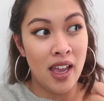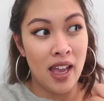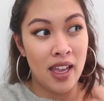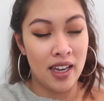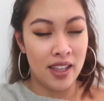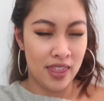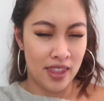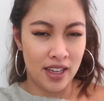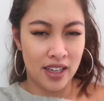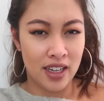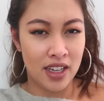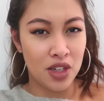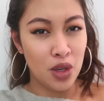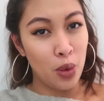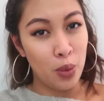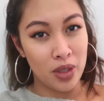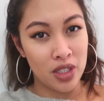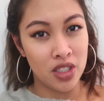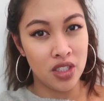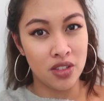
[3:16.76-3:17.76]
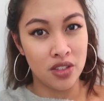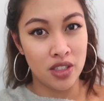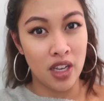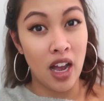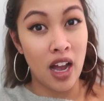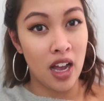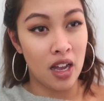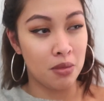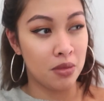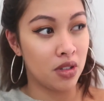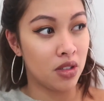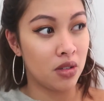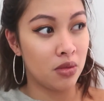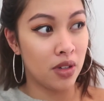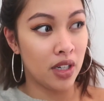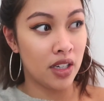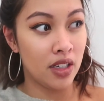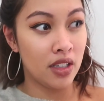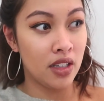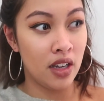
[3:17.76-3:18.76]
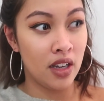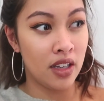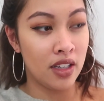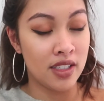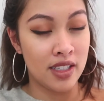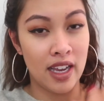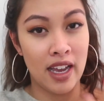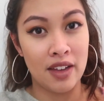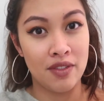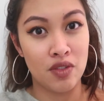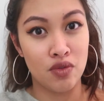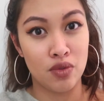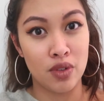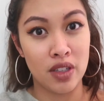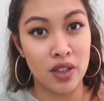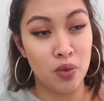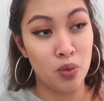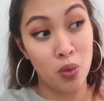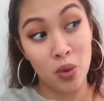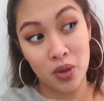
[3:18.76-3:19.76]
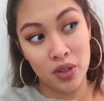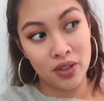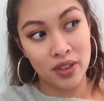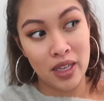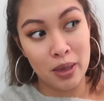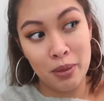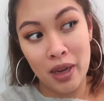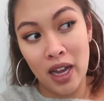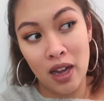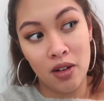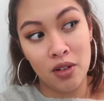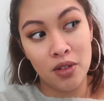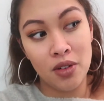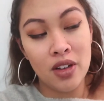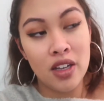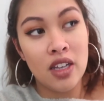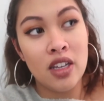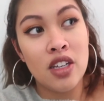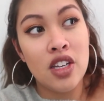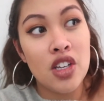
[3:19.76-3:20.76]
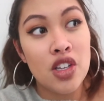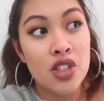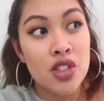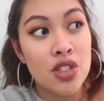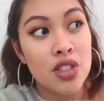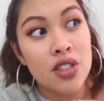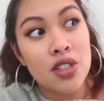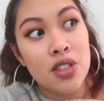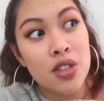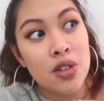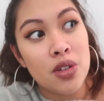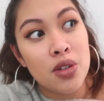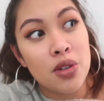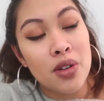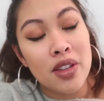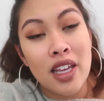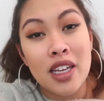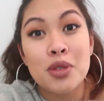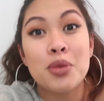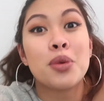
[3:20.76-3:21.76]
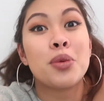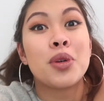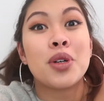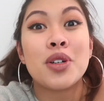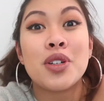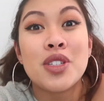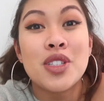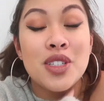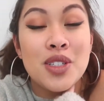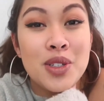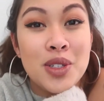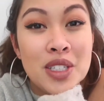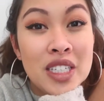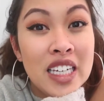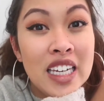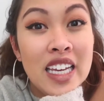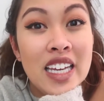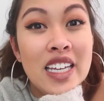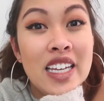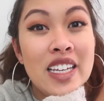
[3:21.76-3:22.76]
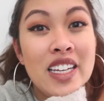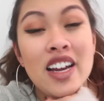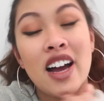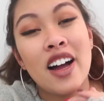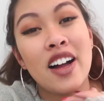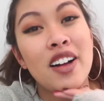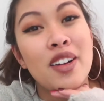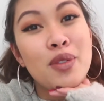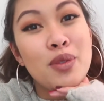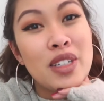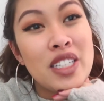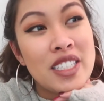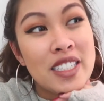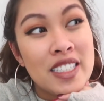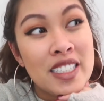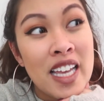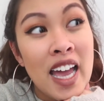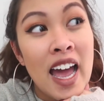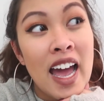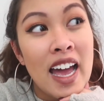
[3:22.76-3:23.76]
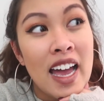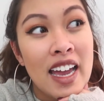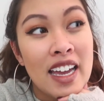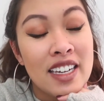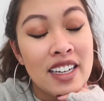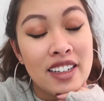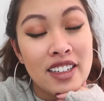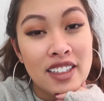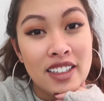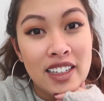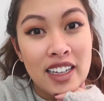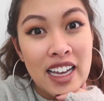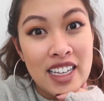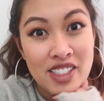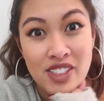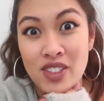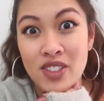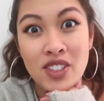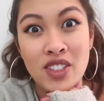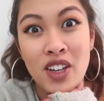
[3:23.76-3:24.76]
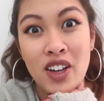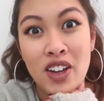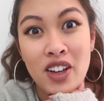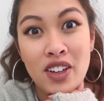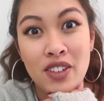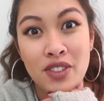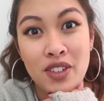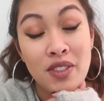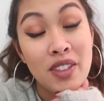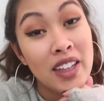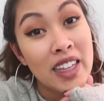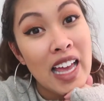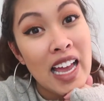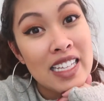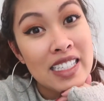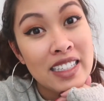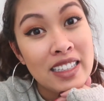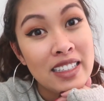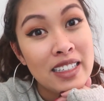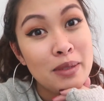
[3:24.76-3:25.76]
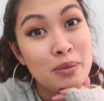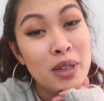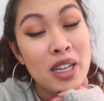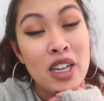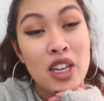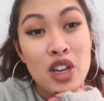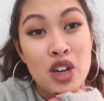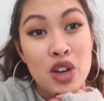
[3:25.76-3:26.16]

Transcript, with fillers: And I think I know what shoes I'm gonna wear because I haven't really worn them out. So that's what we're gonna do today. Um, we just had, as you saw from the last clip,